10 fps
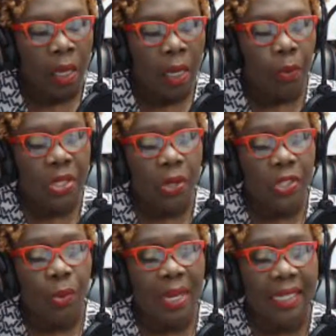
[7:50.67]
It was
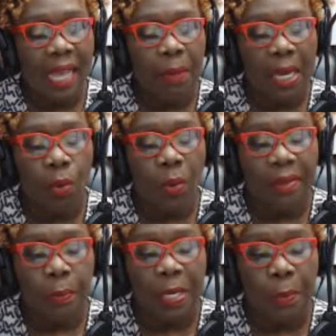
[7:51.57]
also examining
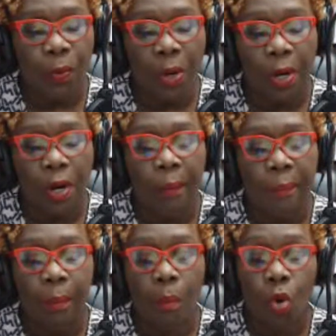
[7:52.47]
whether people were
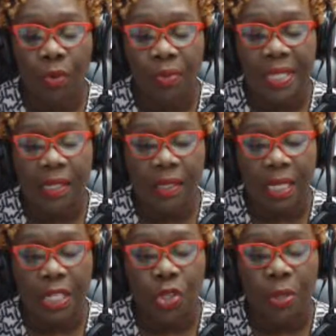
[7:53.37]
more
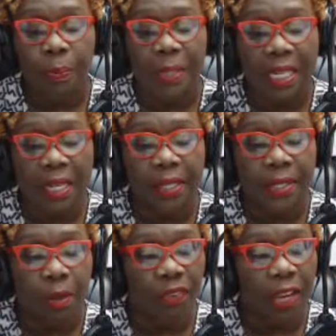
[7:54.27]
resistant to the particular
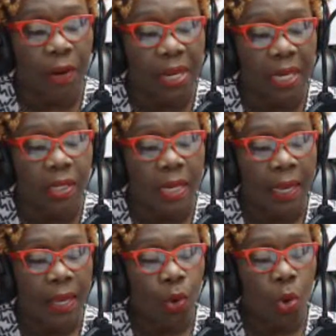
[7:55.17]
subvariant
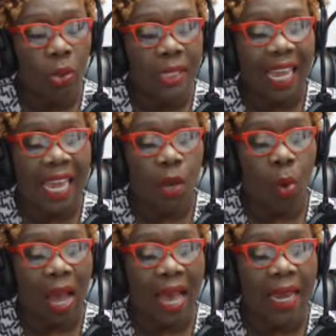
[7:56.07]
called
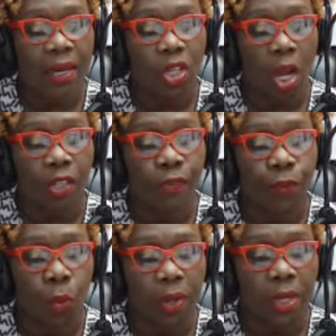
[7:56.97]

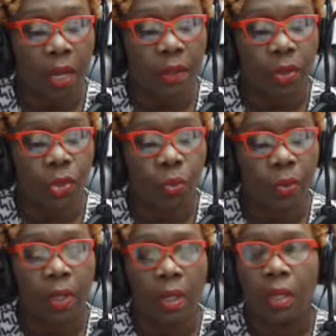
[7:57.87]

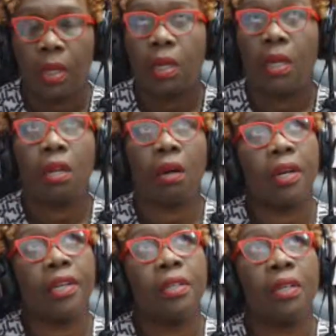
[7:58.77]
AY.4.2.
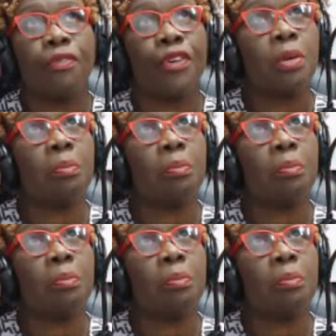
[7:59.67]
Lord, if you're